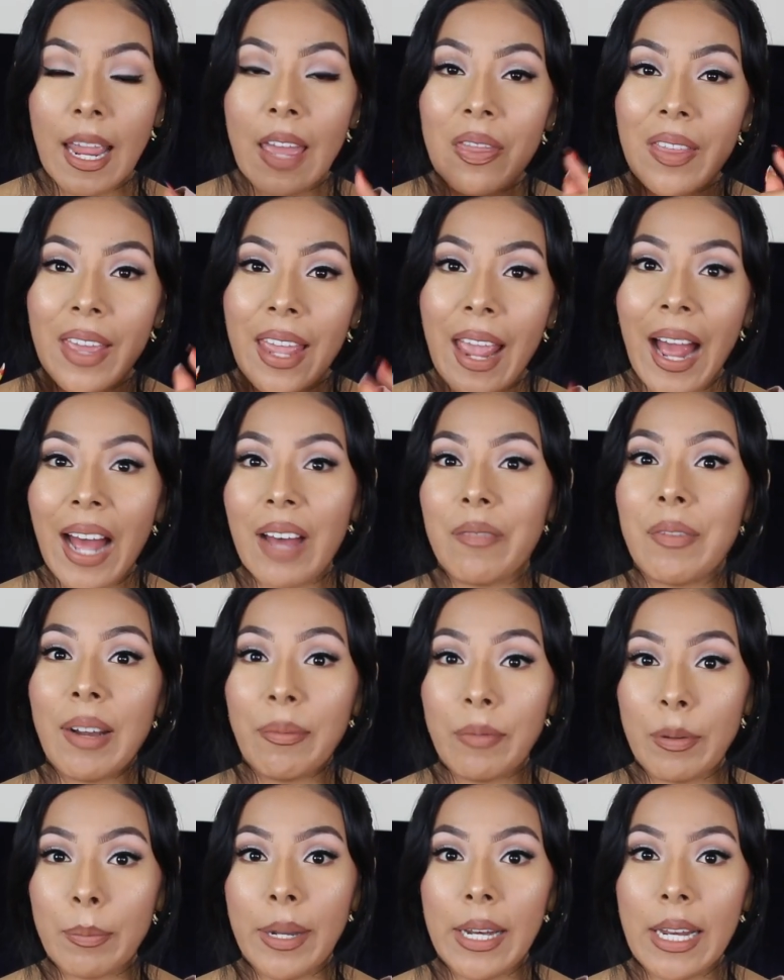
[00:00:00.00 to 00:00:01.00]
and they have
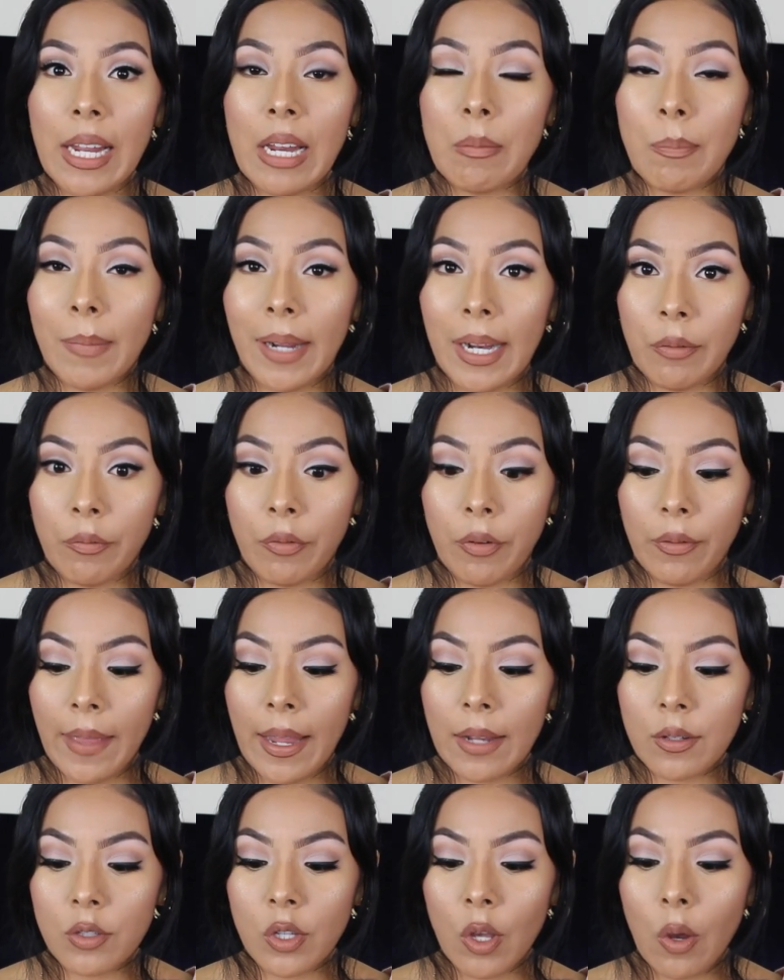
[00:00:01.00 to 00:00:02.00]
everybody in mind for that.